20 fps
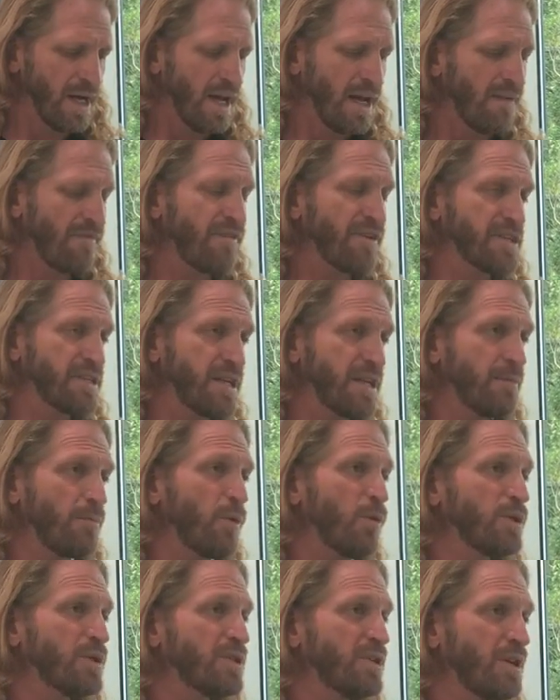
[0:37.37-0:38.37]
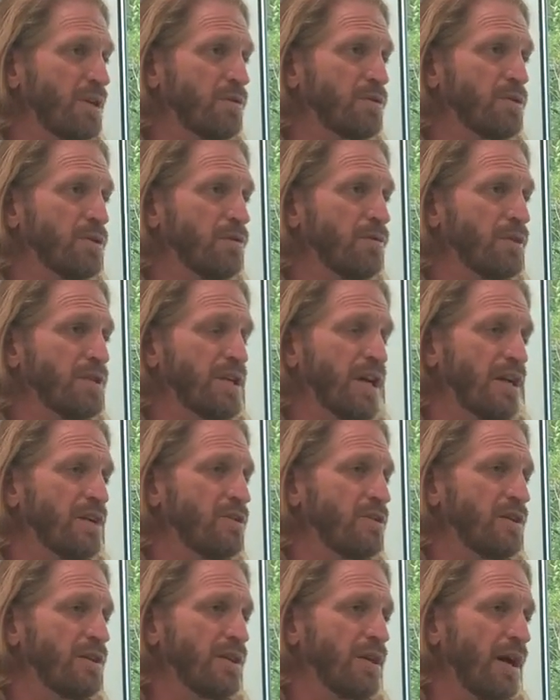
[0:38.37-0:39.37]
Emphysema with CO2
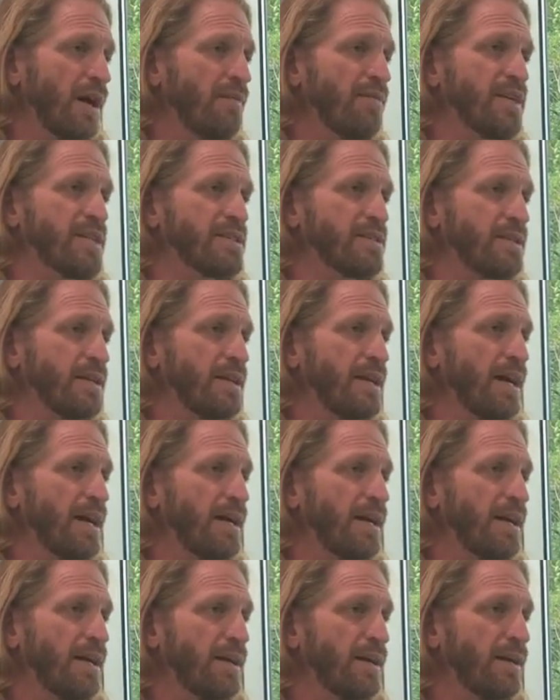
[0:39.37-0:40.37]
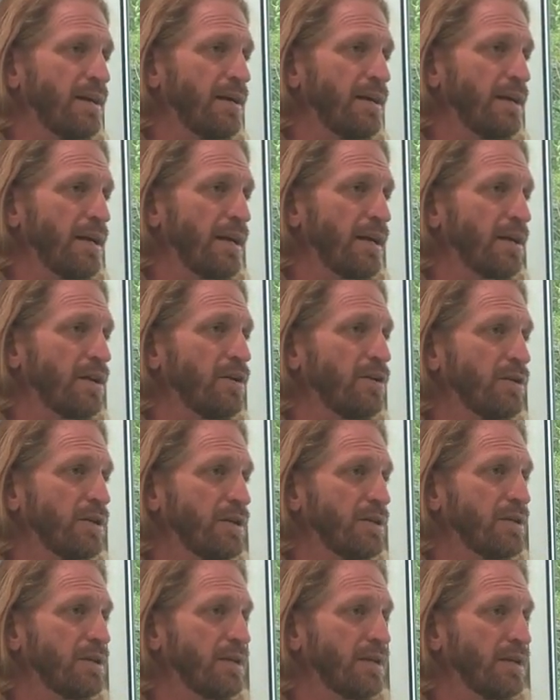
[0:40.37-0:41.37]
retention, obviously not
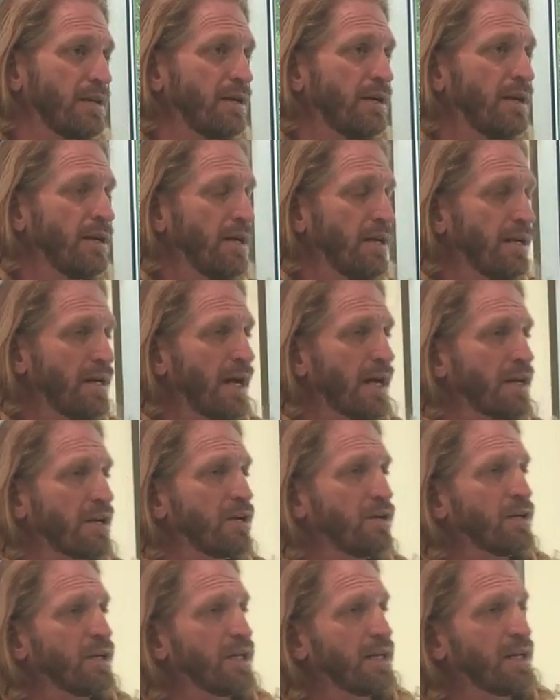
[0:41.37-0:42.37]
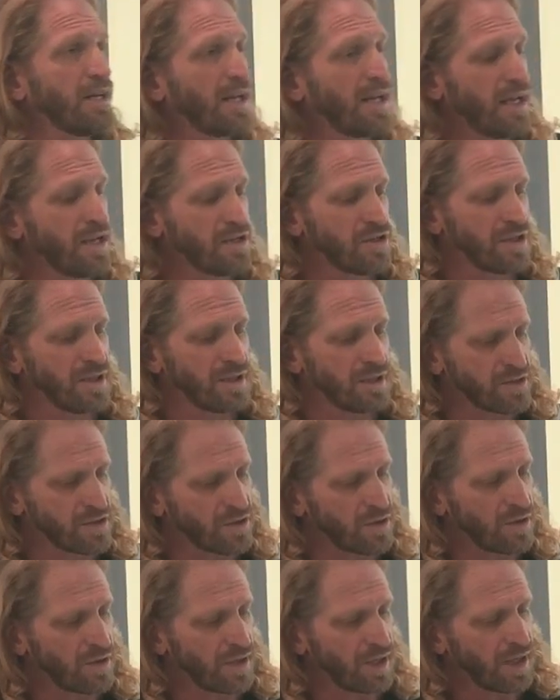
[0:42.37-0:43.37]
a good indication,
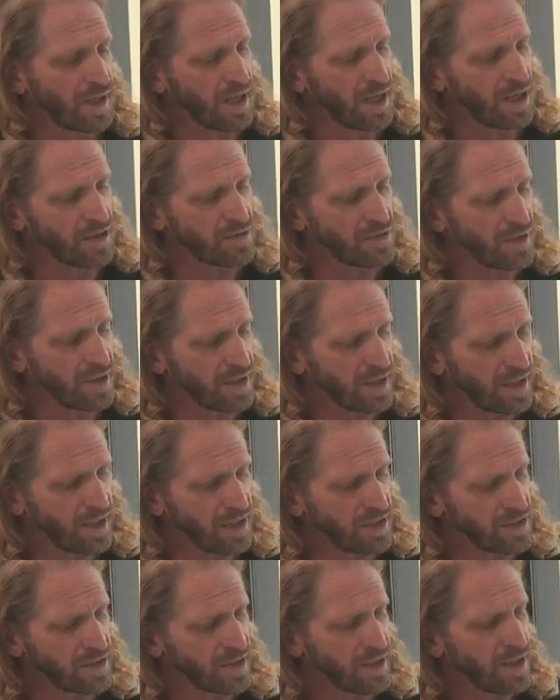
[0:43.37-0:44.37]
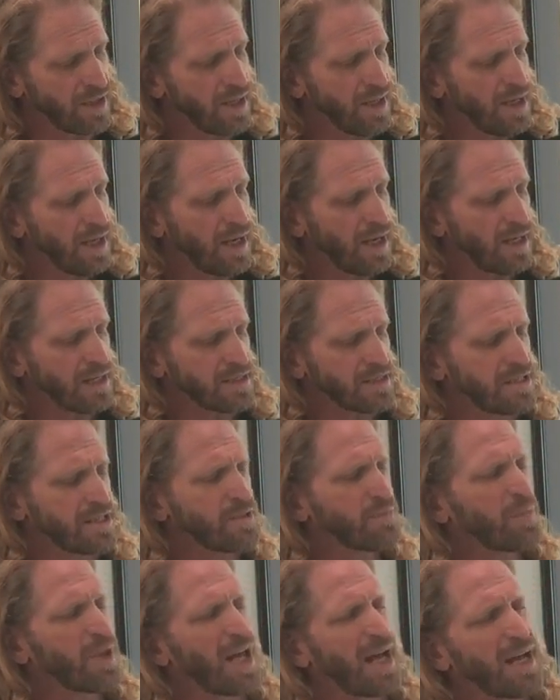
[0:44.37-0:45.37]
certainly a contraindication.
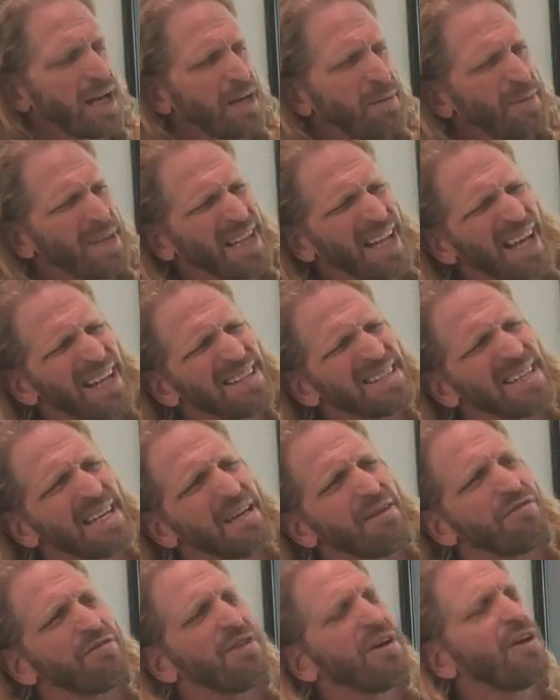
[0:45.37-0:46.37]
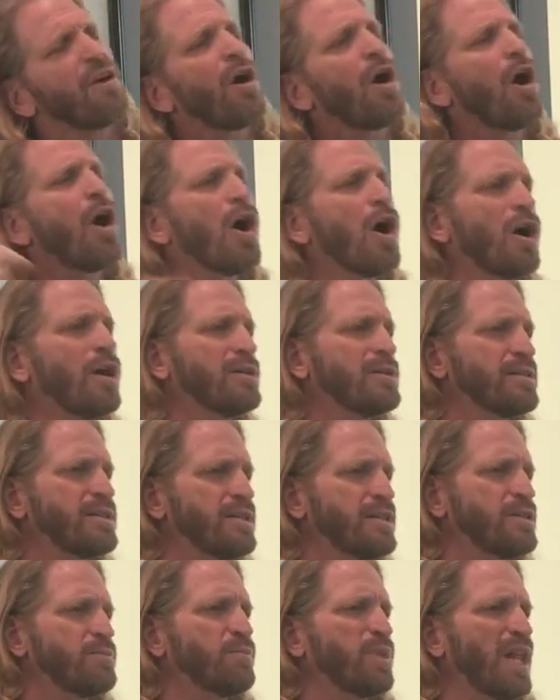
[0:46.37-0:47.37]
Cisplatinum, and that's if they're on
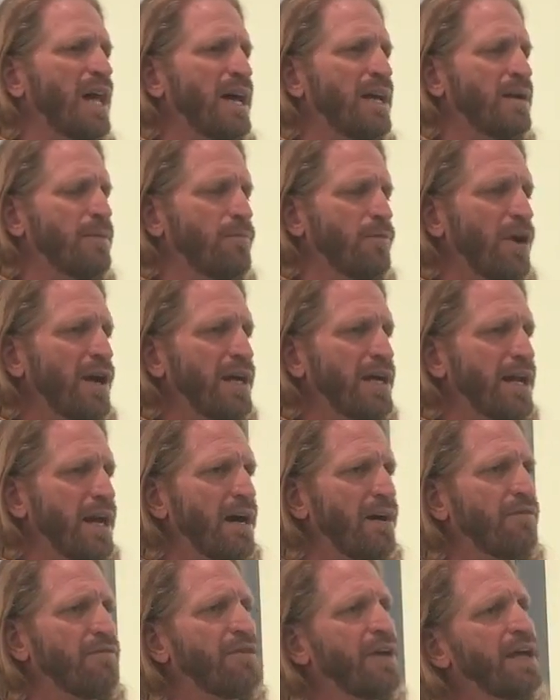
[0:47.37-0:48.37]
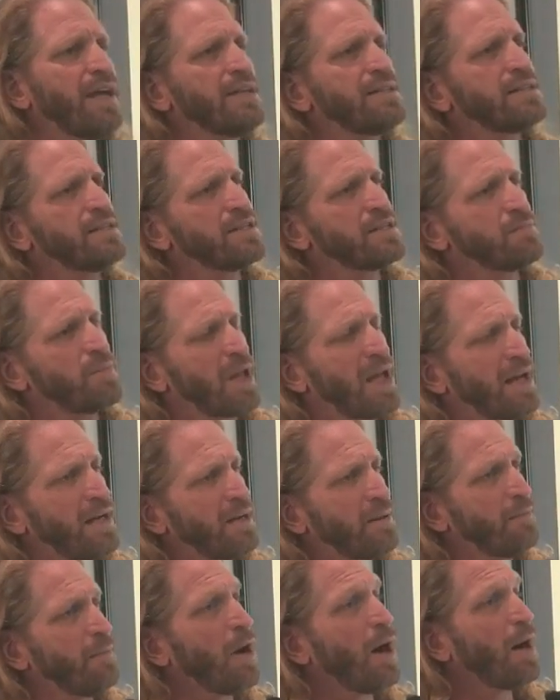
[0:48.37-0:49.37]
cisplatinum right now. If they had
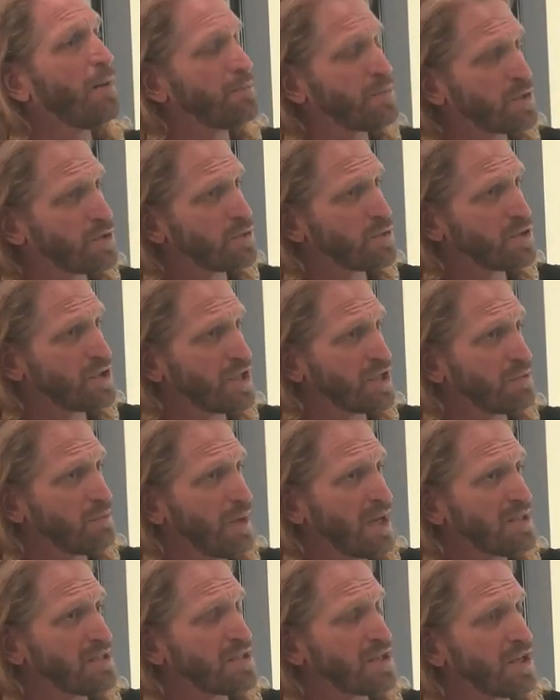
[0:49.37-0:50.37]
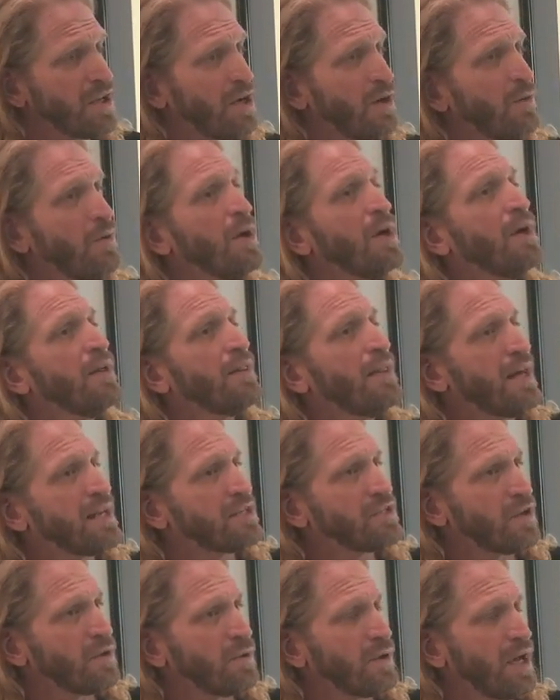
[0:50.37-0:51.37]
cisplatinum up to 6 months ago,
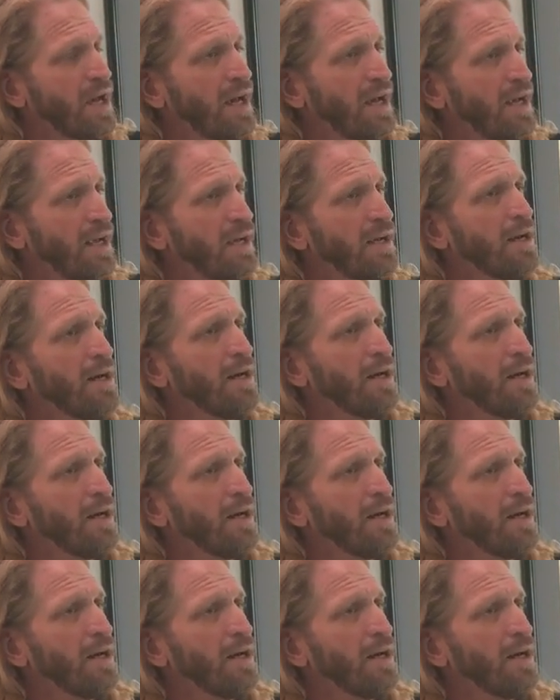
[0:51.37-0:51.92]
that's okay.